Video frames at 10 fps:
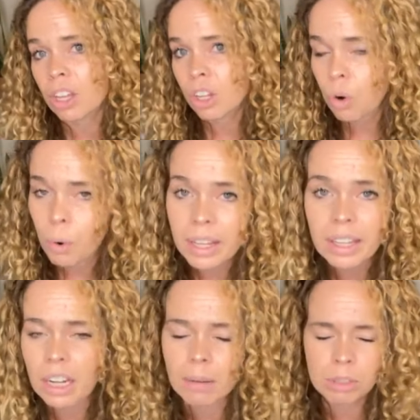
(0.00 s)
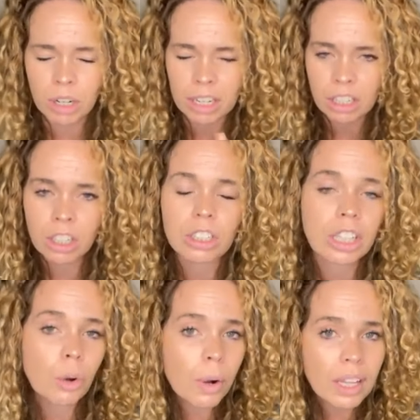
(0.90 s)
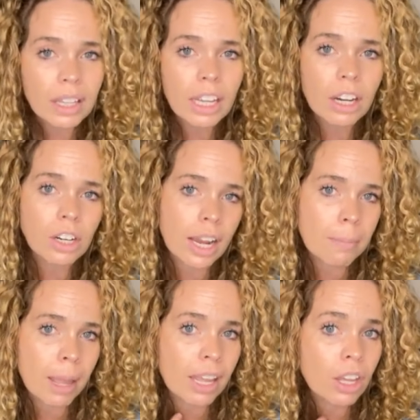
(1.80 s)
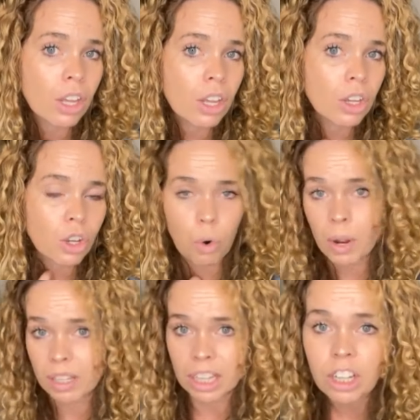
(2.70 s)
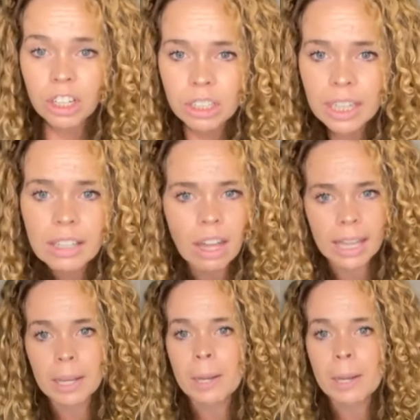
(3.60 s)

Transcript: curly coily, or I am a coily curly. Like,